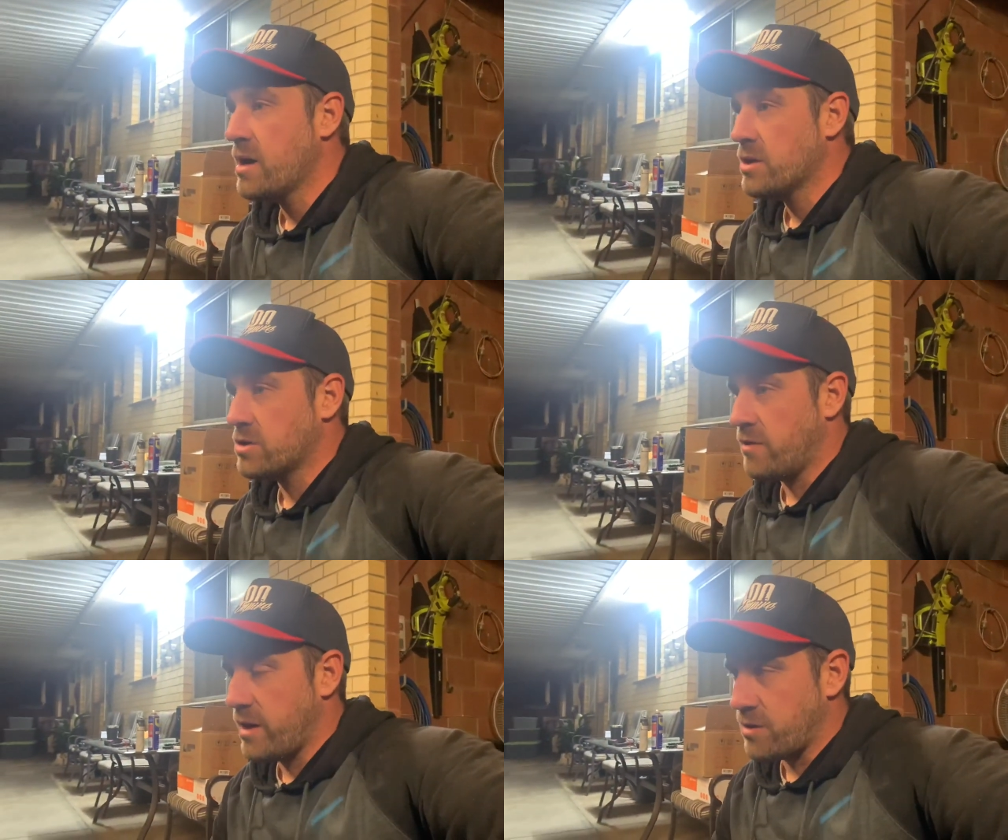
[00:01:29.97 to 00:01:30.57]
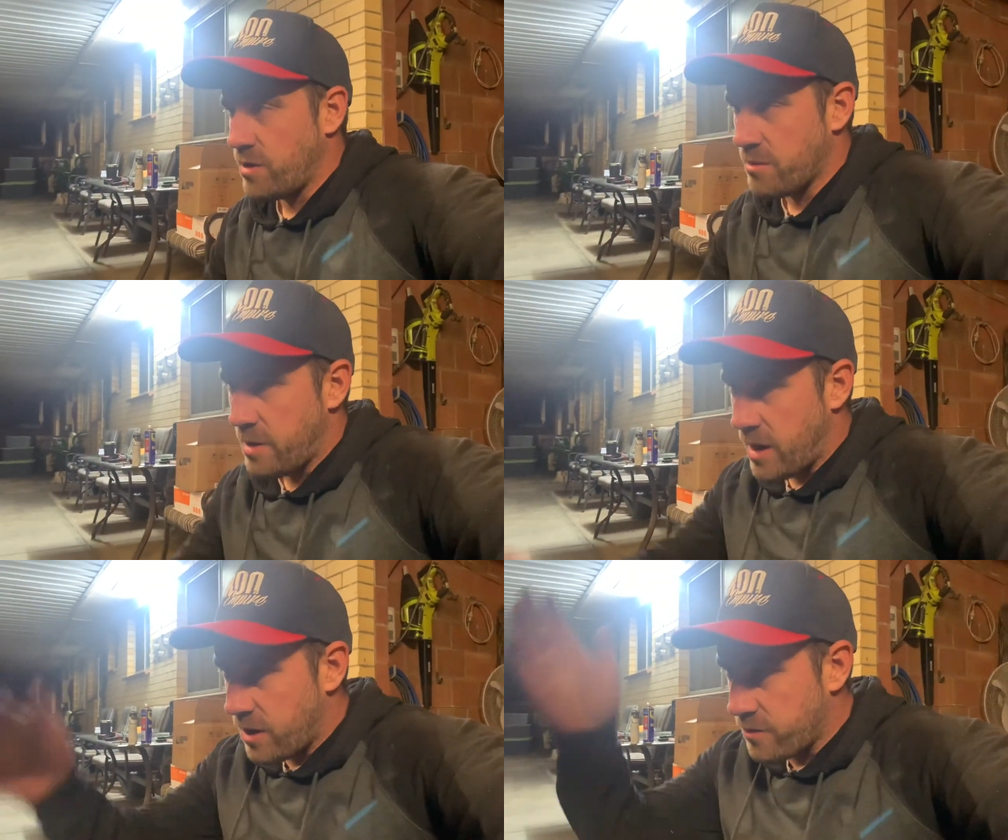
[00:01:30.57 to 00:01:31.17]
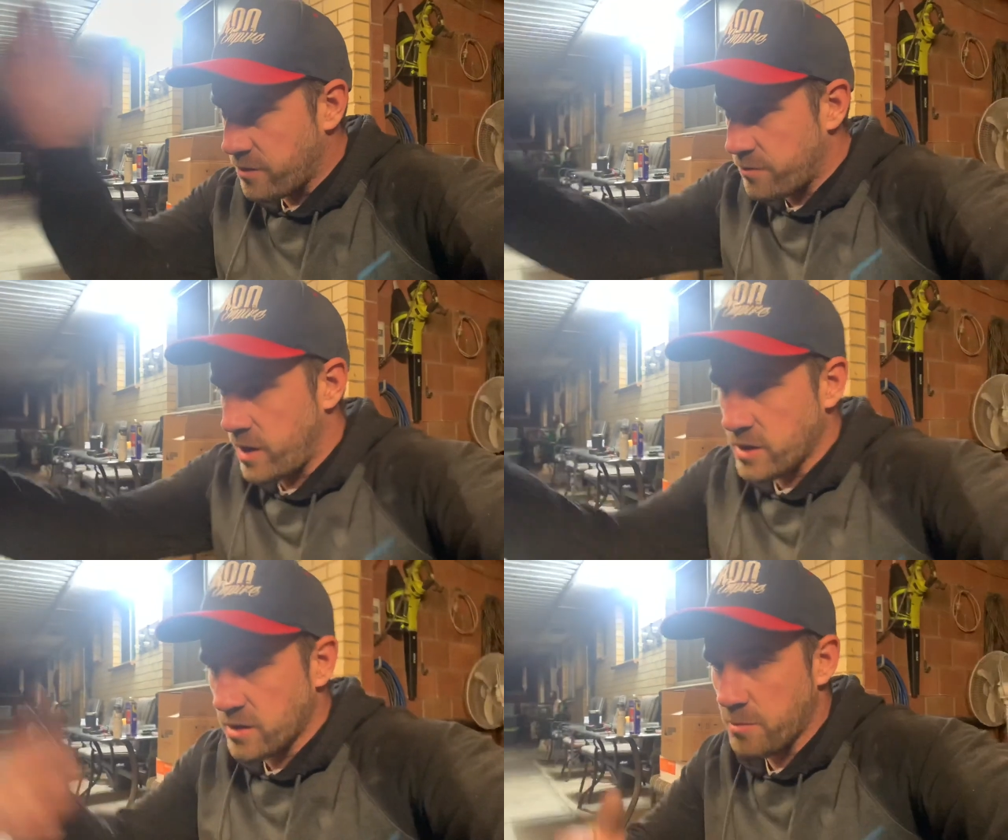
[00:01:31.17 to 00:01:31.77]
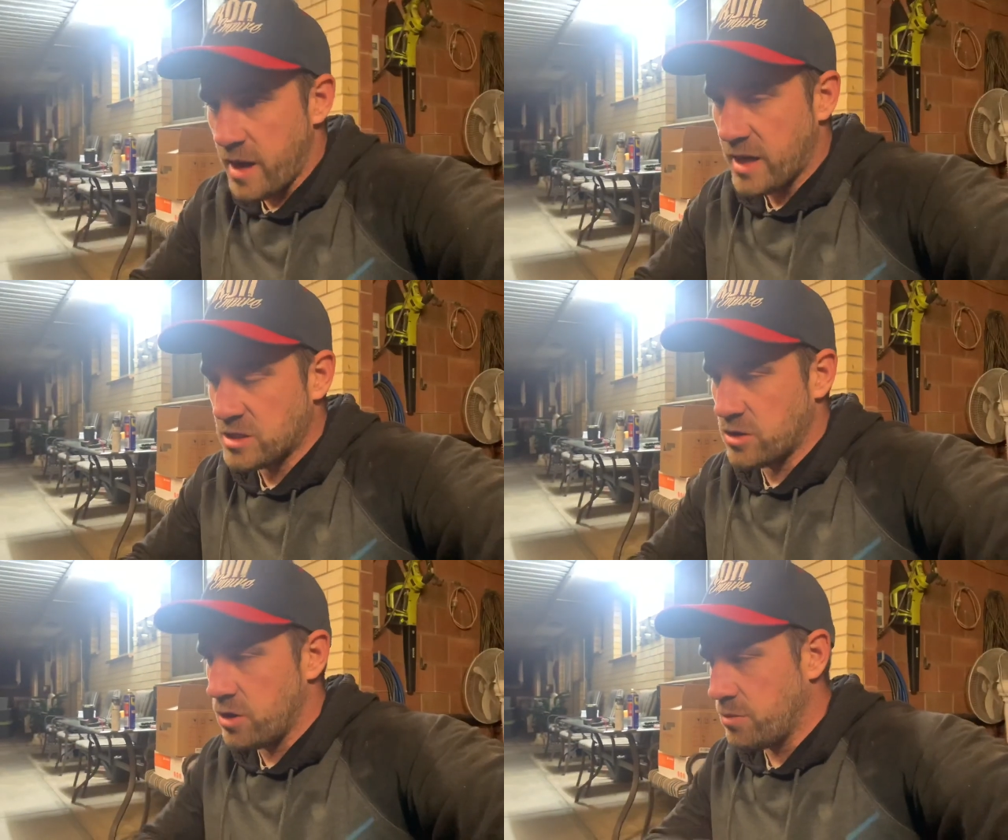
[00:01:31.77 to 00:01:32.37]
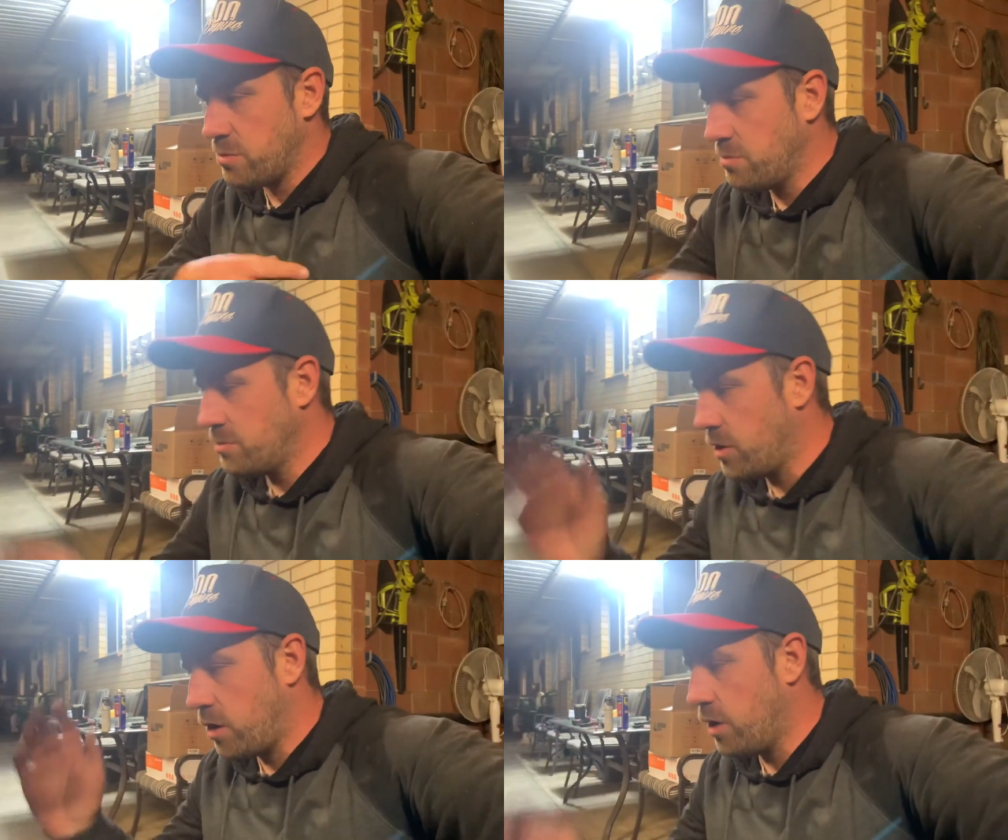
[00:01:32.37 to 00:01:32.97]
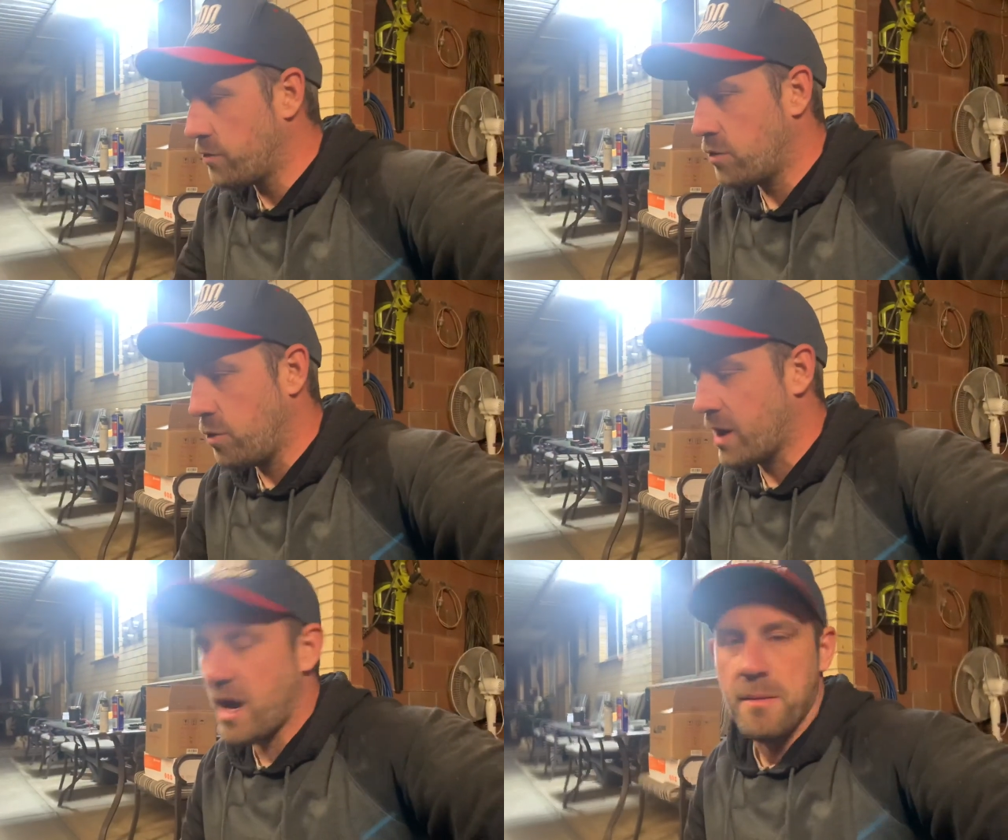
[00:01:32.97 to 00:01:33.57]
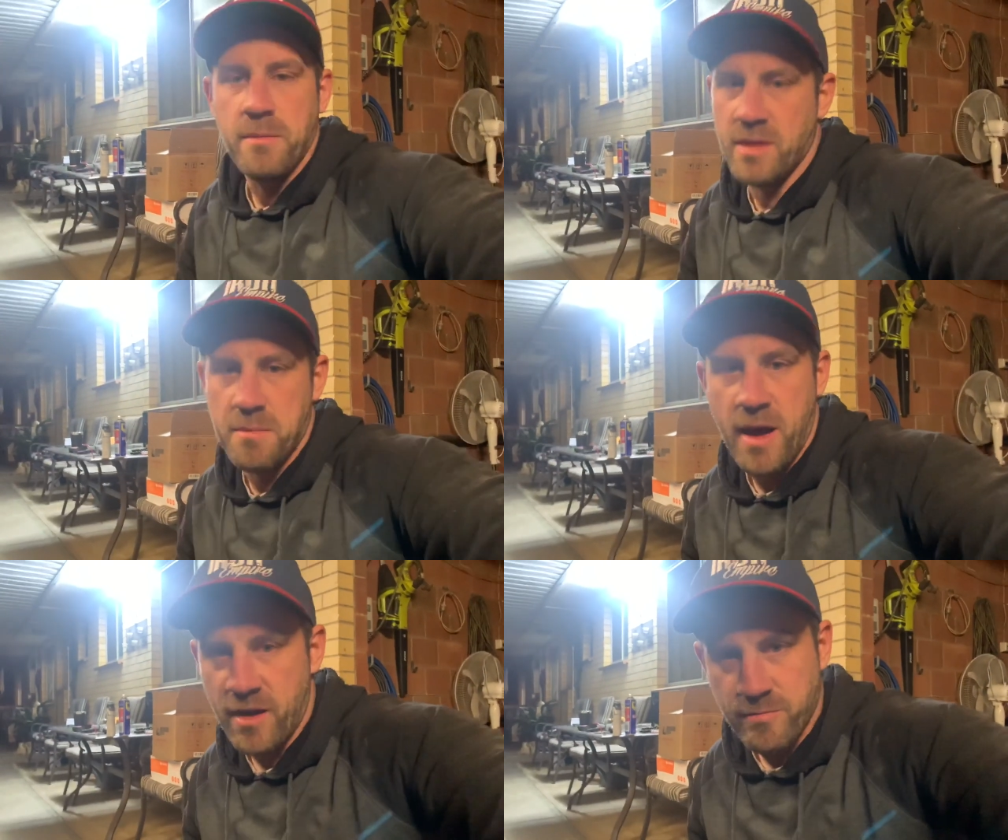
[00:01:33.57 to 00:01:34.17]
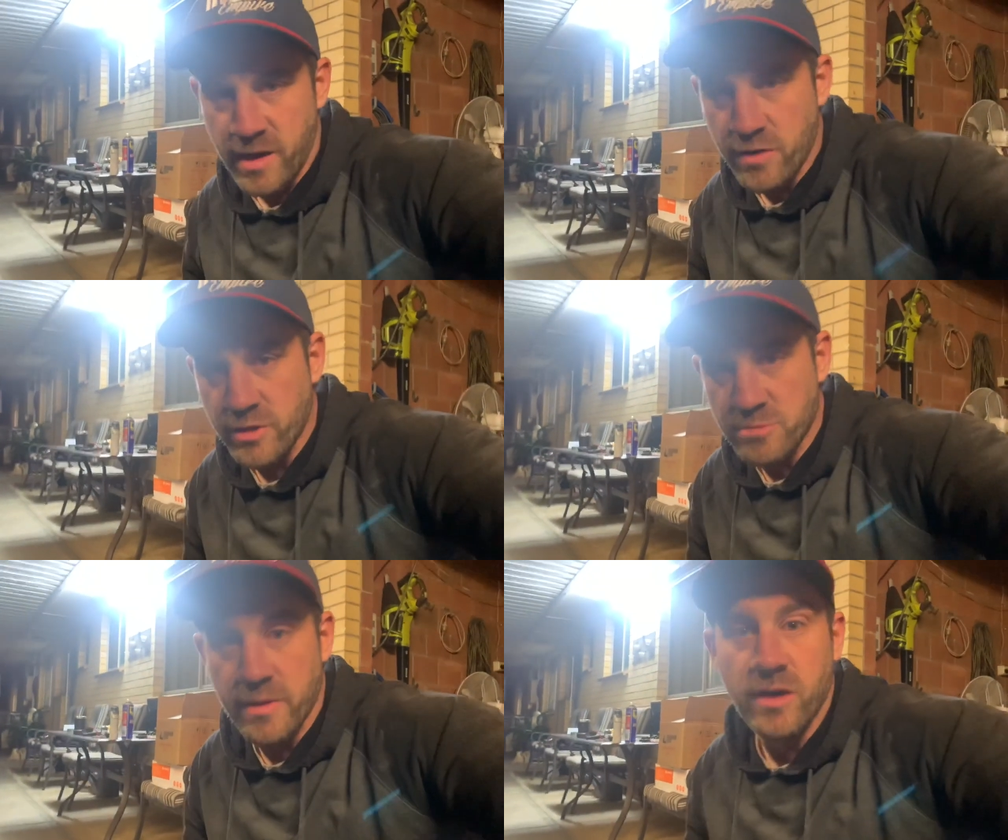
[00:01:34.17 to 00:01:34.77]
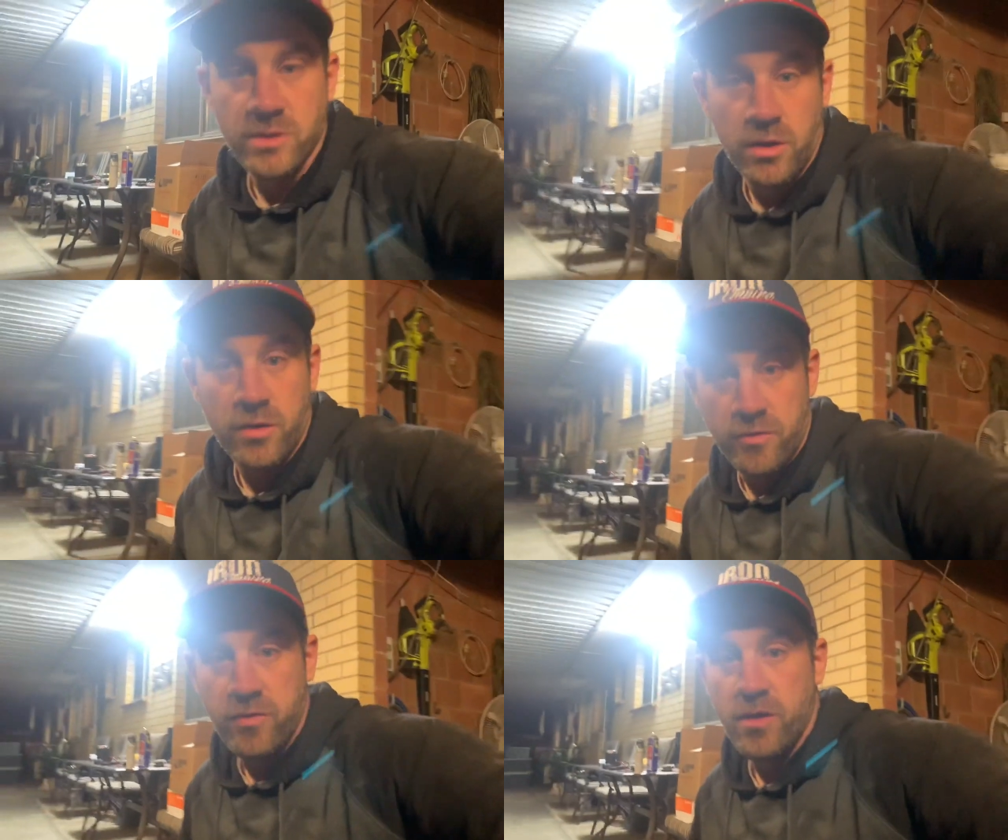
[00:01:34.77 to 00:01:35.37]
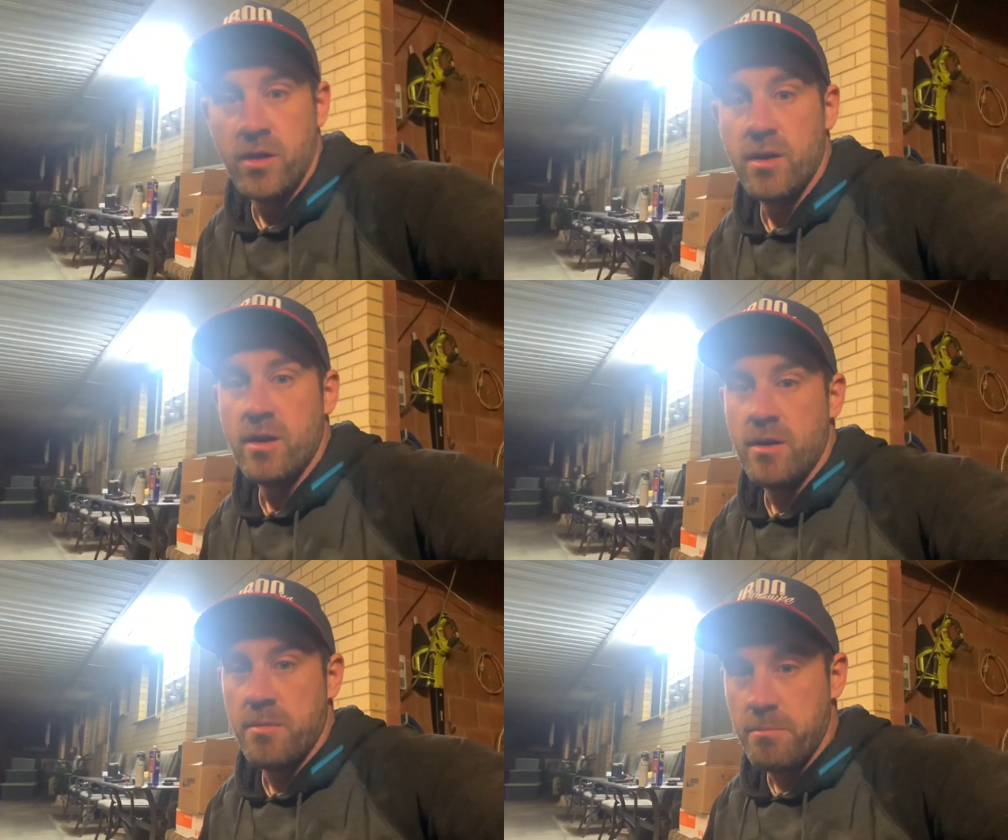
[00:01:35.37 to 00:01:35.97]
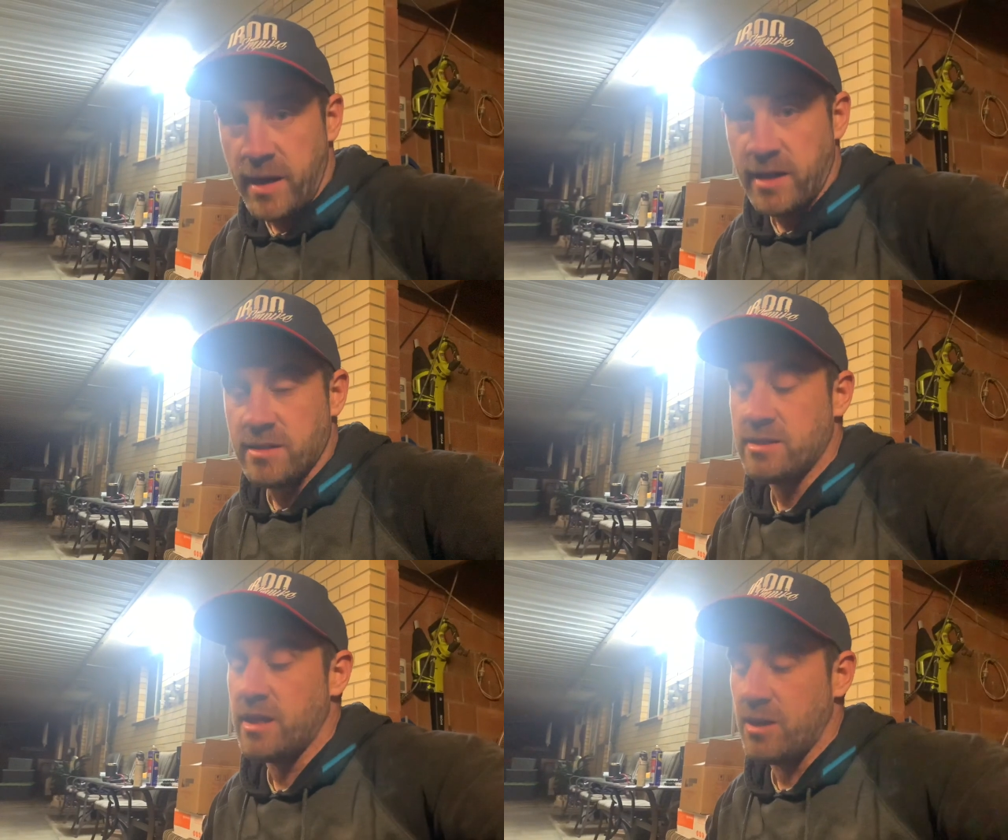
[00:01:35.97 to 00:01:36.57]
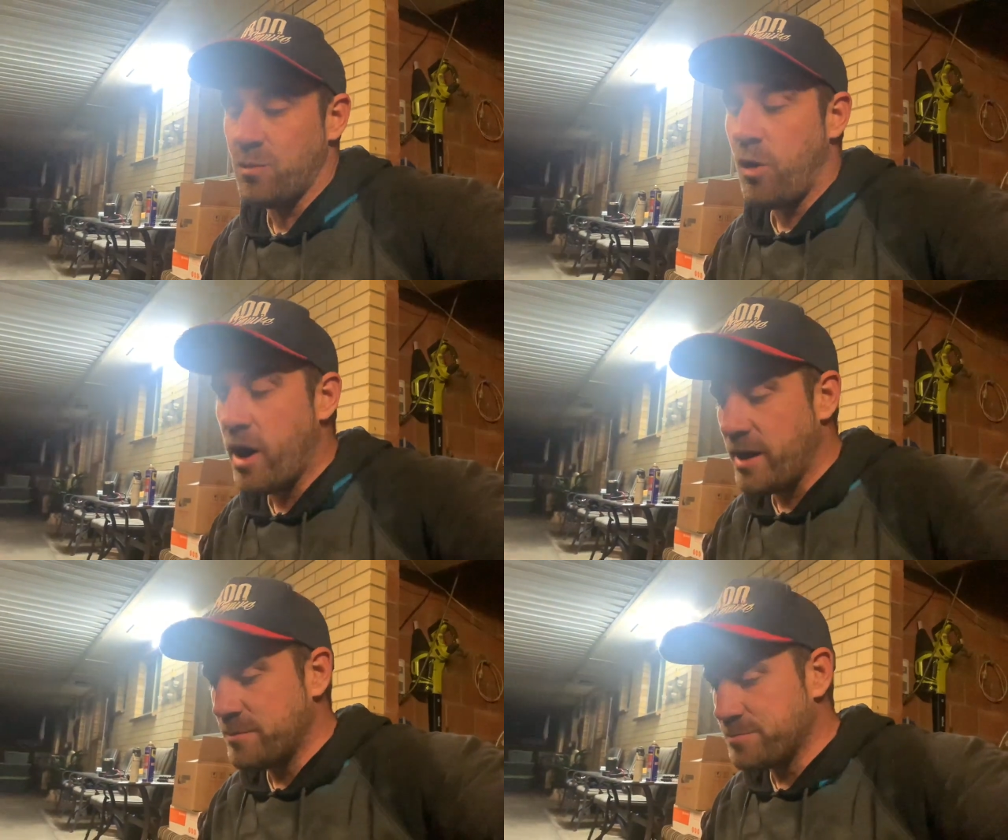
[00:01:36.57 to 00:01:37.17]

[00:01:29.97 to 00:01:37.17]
So I've had to run power from the front to the back. So overall, I can't remember the amount of meterage, but there was a lot of meters in wire.